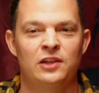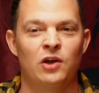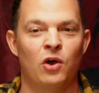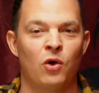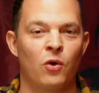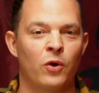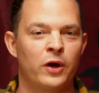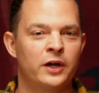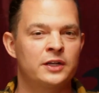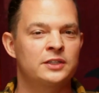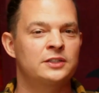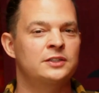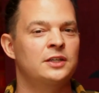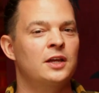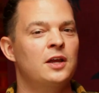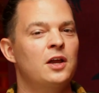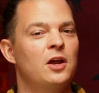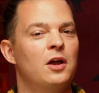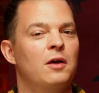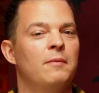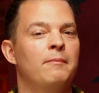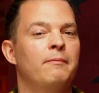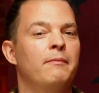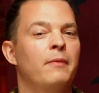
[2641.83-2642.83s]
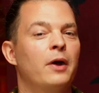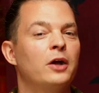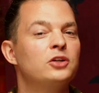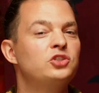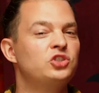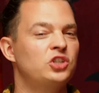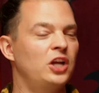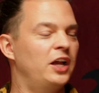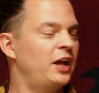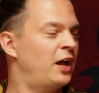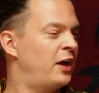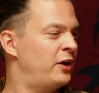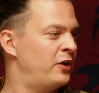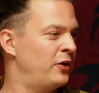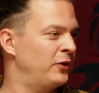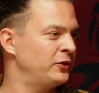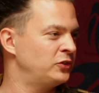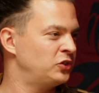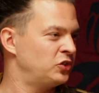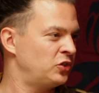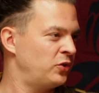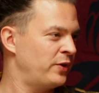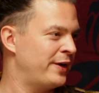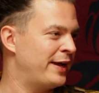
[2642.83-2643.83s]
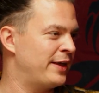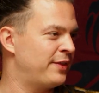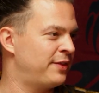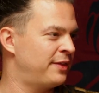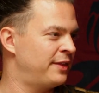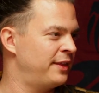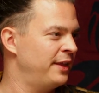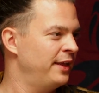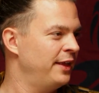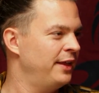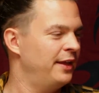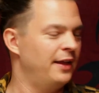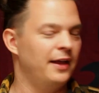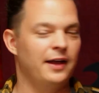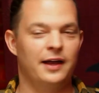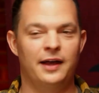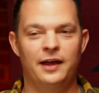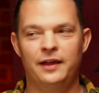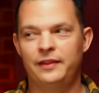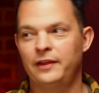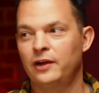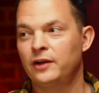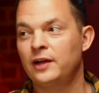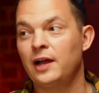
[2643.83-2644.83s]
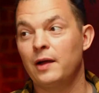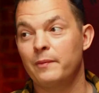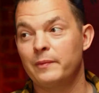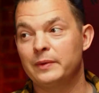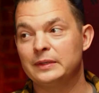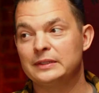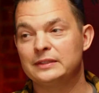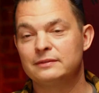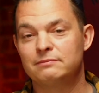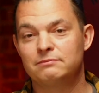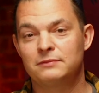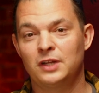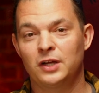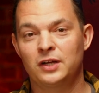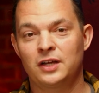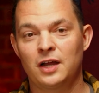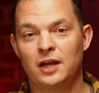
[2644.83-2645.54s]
the orcs marching on Ostroith. Uh, they're coming. They're,